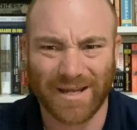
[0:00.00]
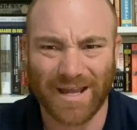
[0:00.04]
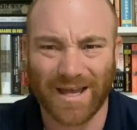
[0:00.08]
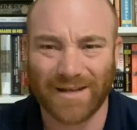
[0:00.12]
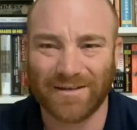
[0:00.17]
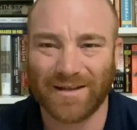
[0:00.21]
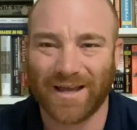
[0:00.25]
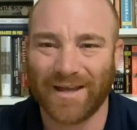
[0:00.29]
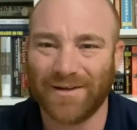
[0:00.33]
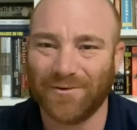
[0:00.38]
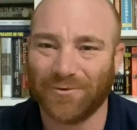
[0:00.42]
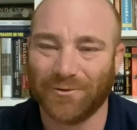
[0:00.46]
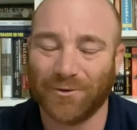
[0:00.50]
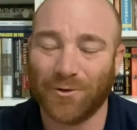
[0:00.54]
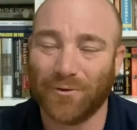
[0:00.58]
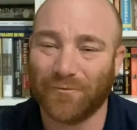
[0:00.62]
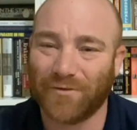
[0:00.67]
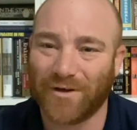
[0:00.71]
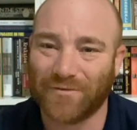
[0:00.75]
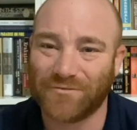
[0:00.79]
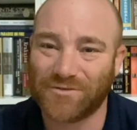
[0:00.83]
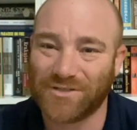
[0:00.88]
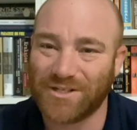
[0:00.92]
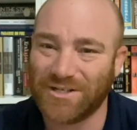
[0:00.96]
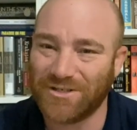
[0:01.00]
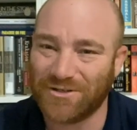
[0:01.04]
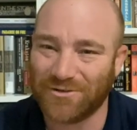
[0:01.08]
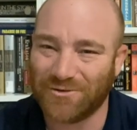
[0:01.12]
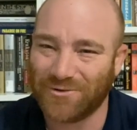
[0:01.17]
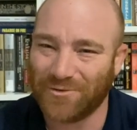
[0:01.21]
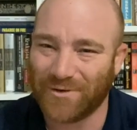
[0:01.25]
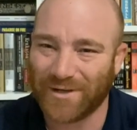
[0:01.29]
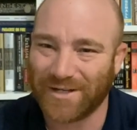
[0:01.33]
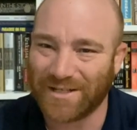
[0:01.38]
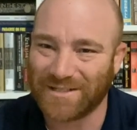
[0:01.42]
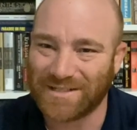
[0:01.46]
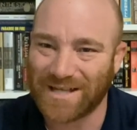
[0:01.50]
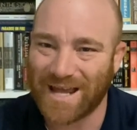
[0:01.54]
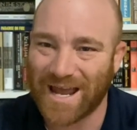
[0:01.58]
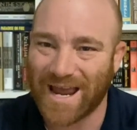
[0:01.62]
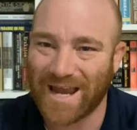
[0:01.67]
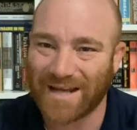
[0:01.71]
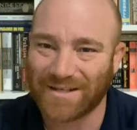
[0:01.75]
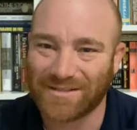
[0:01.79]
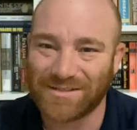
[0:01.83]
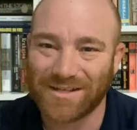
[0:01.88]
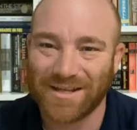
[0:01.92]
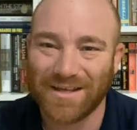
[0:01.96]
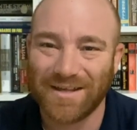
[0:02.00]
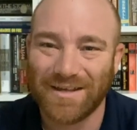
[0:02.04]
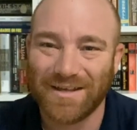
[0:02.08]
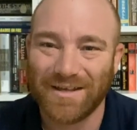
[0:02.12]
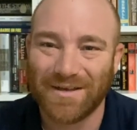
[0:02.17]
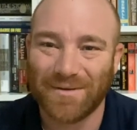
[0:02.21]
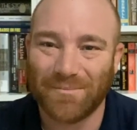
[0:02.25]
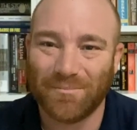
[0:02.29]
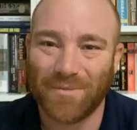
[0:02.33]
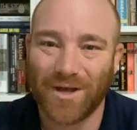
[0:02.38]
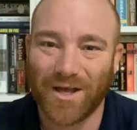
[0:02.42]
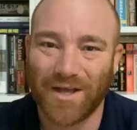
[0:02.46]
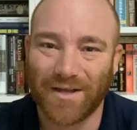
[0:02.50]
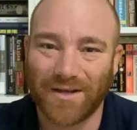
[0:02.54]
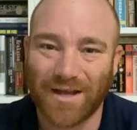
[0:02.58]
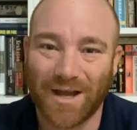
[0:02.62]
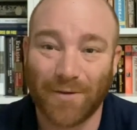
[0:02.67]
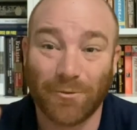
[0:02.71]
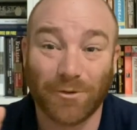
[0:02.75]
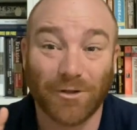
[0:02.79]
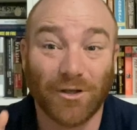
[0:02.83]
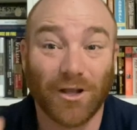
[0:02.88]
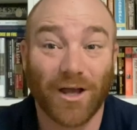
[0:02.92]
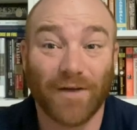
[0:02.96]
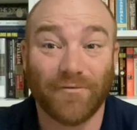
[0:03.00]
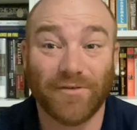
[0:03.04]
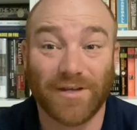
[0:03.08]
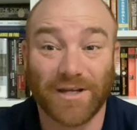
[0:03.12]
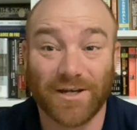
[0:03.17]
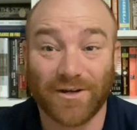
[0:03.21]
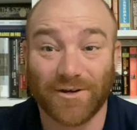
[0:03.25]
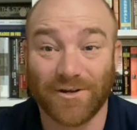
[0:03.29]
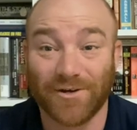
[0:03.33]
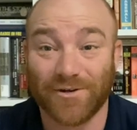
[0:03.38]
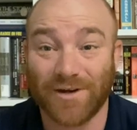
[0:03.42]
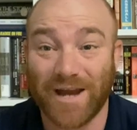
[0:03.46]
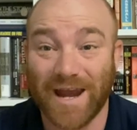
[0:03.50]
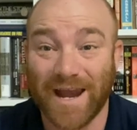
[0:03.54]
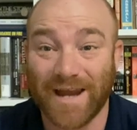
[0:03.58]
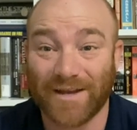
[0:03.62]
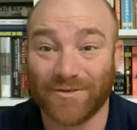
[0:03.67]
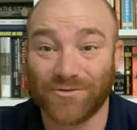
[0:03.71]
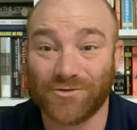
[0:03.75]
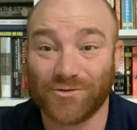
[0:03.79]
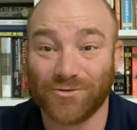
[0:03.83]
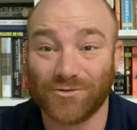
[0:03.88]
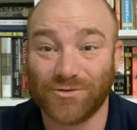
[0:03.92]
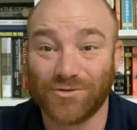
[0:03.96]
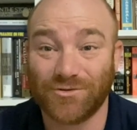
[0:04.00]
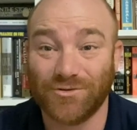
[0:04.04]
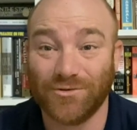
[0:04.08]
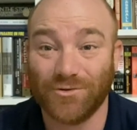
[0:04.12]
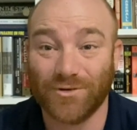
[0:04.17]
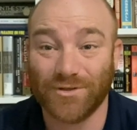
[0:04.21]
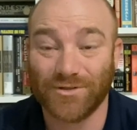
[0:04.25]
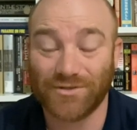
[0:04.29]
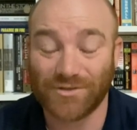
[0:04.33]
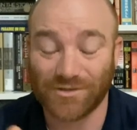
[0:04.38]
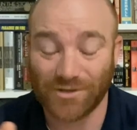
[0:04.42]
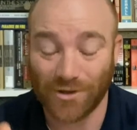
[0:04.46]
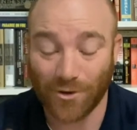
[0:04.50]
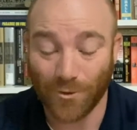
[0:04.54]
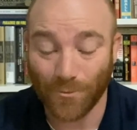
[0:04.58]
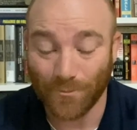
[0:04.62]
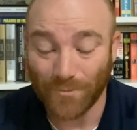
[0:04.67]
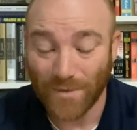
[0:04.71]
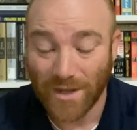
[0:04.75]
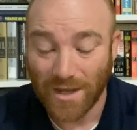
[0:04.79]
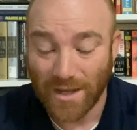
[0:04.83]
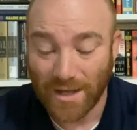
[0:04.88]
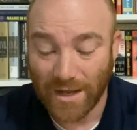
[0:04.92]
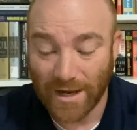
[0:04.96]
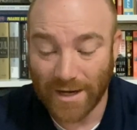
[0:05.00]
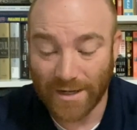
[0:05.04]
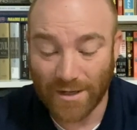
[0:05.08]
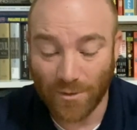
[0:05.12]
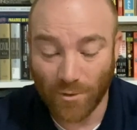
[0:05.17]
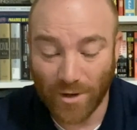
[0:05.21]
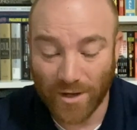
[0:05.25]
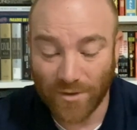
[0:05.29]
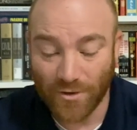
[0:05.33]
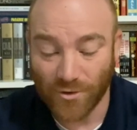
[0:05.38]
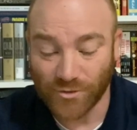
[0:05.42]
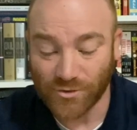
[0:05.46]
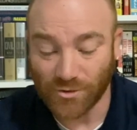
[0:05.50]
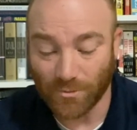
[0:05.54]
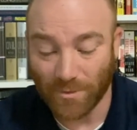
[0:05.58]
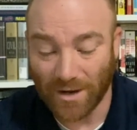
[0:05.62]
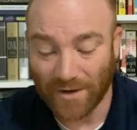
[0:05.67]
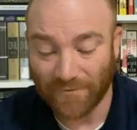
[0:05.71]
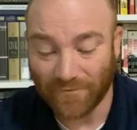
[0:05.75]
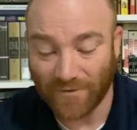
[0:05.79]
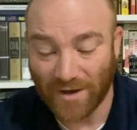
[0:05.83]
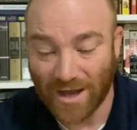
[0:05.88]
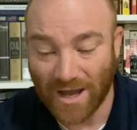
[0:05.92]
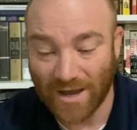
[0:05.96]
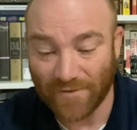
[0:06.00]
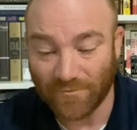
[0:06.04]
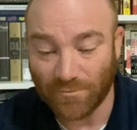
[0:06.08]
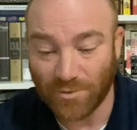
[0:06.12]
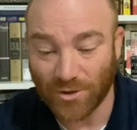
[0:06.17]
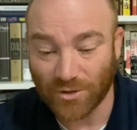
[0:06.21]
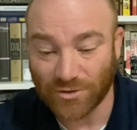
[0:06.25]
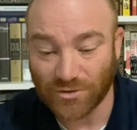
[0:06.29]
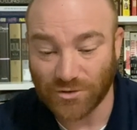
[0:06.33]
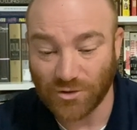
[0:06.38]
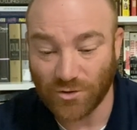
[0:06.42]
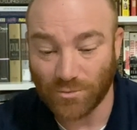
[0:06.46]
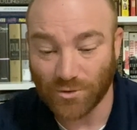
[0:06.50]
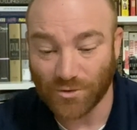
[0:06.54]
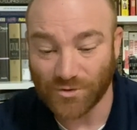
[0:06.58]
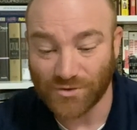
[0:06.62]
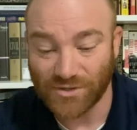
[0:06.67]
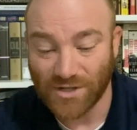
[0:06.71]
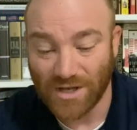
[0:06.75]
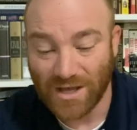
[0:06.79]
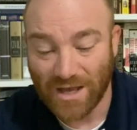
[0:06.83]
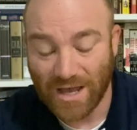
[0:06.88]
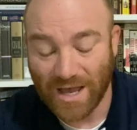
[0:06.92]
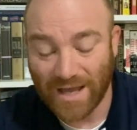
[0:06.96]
I, I don't know if I've seen you do any tags, but I would love to hear your answers to it. So anyway, those are my five booktubers.